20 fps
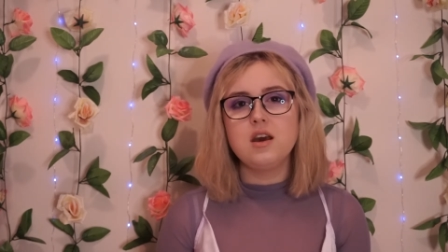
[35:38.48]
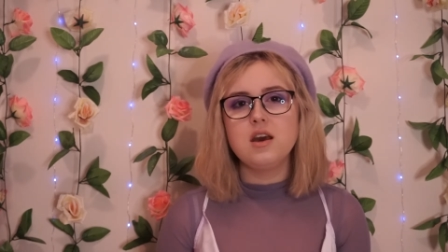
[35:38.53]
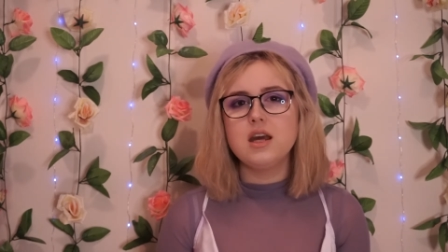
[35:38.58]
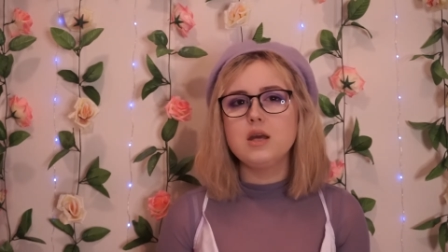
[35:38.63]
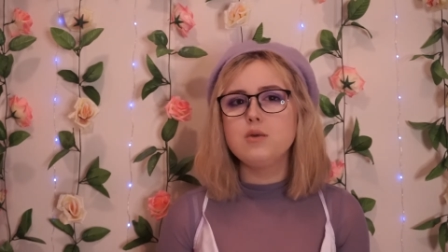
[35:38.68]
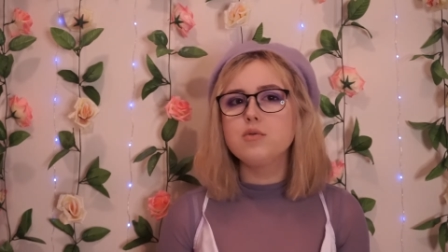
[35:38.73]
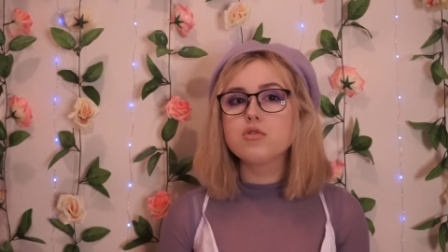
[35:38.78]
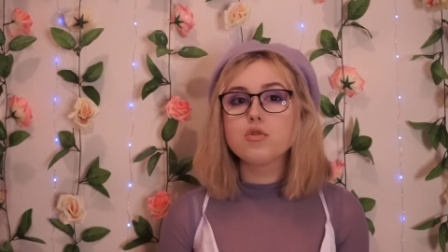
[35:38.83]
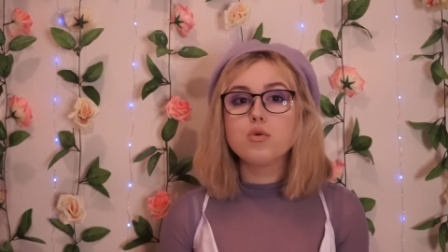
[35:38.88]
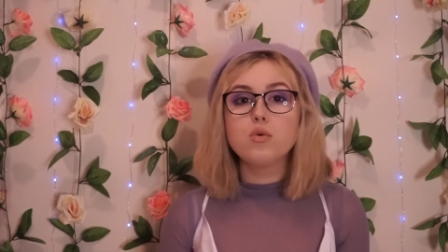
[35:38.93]
He
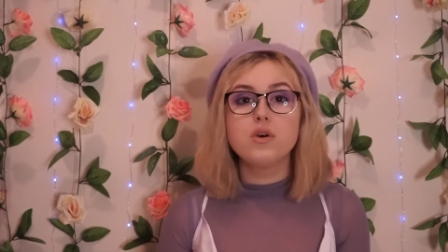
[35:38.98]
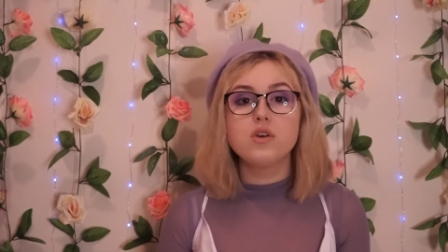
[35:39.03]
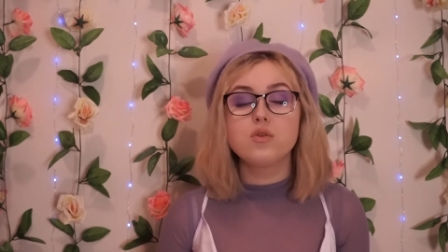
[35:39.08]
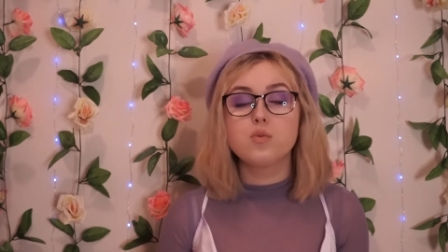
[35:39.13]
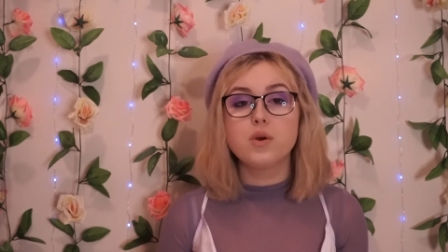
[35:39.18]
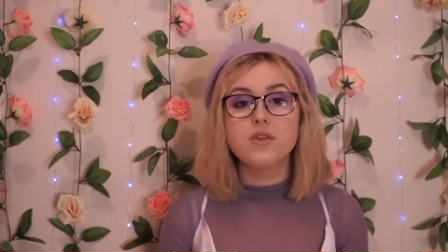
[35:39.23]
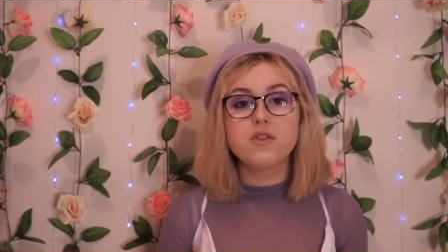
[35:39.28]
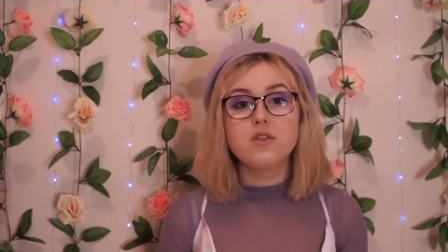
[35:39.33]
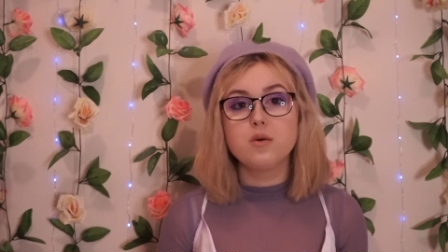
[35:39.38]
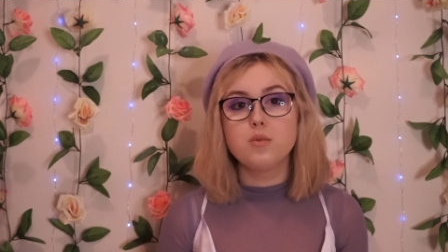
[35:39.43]
was always
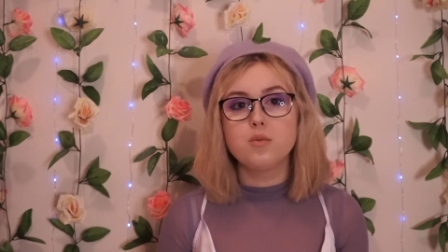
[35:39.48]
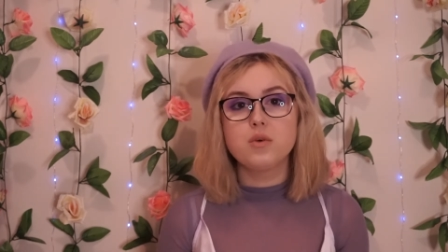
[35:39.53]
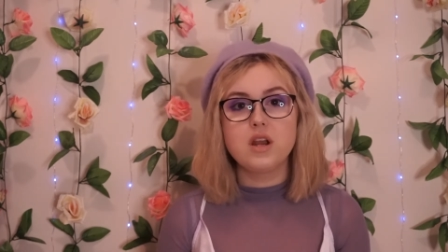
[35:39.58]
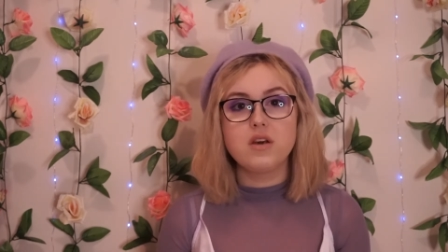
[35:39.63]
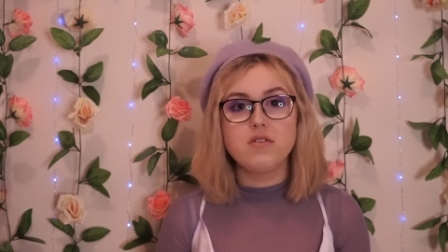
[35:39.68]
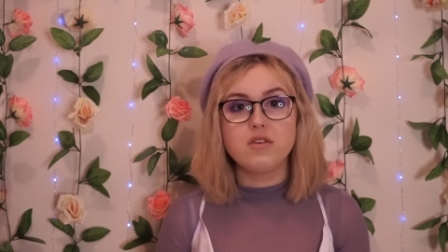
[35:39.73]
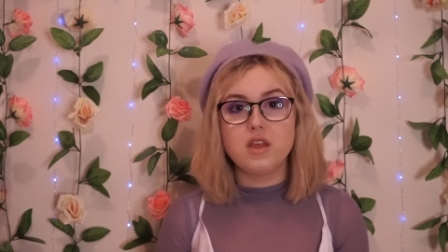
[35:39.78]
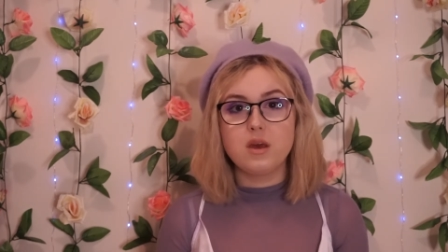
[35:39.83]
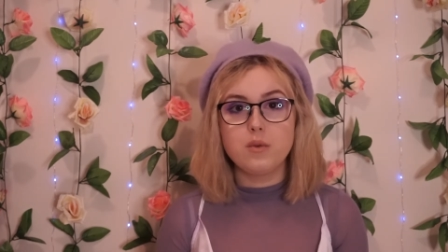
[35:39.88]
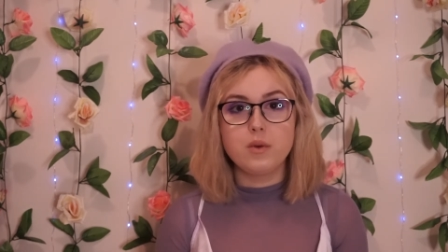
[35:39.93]
with them
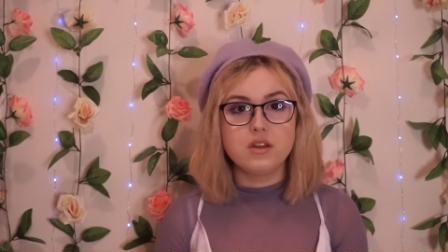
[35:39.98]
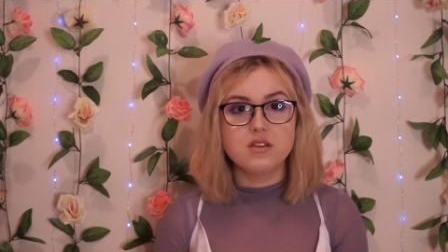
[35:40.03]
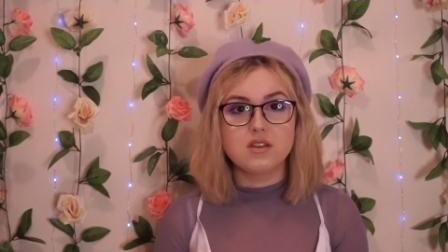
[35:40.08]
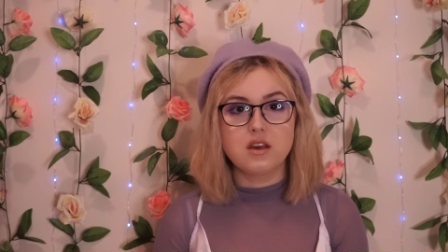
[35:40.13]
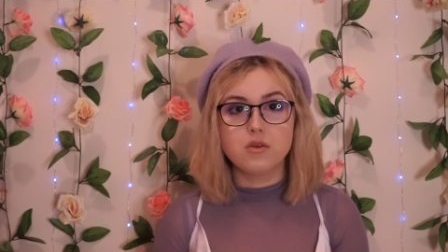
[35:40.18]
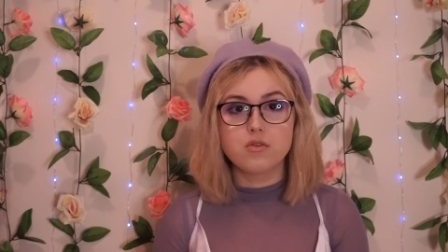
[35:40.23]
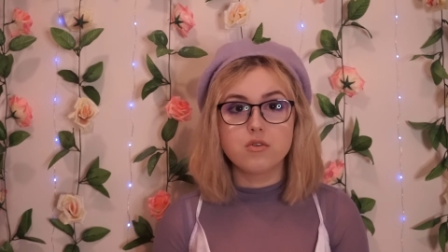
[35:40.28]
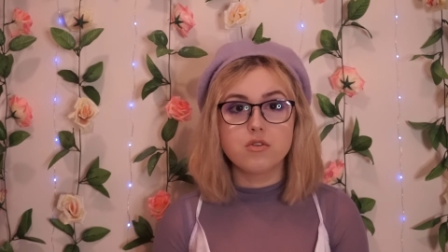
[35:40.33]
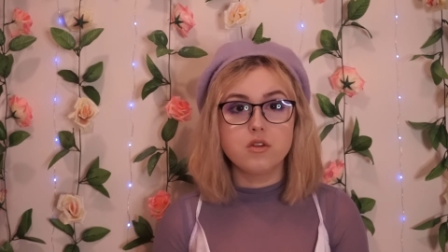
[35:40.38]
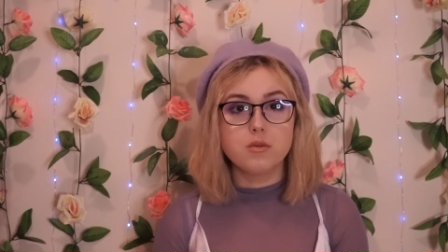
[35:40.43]
whenever they went
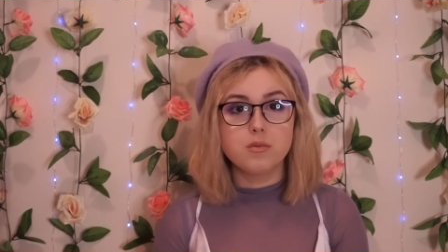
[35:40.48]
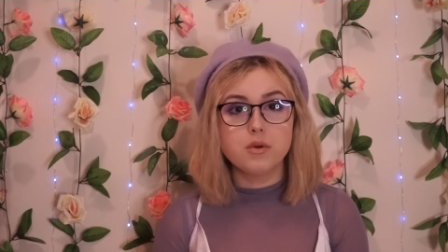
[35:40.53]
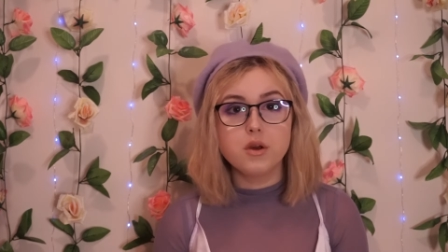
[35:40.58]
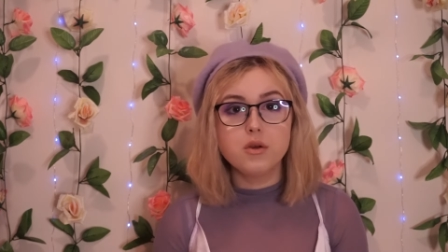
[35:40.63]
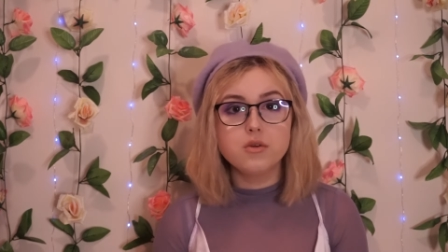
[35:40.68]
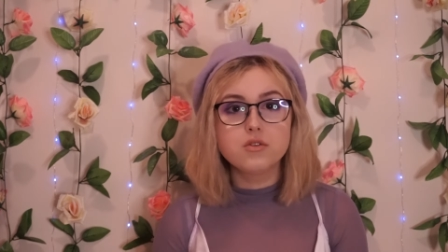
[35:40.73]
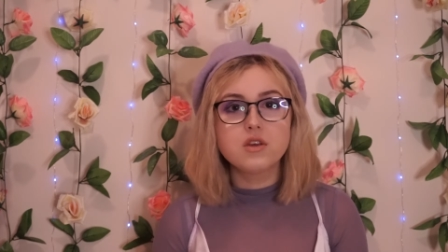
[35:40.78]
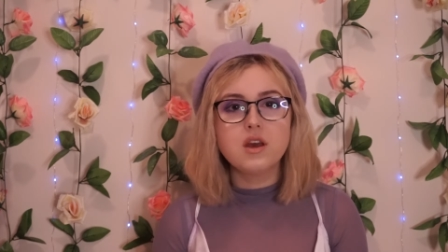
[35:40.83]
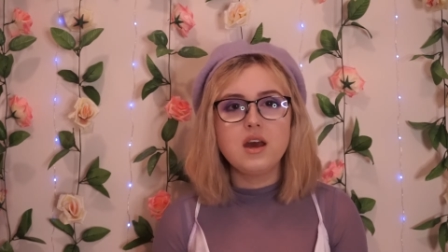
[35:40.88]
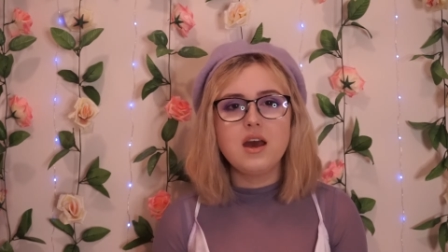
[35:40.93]
out on the
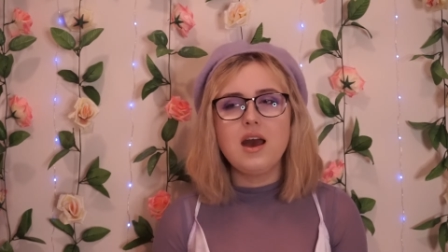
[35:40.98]
boat,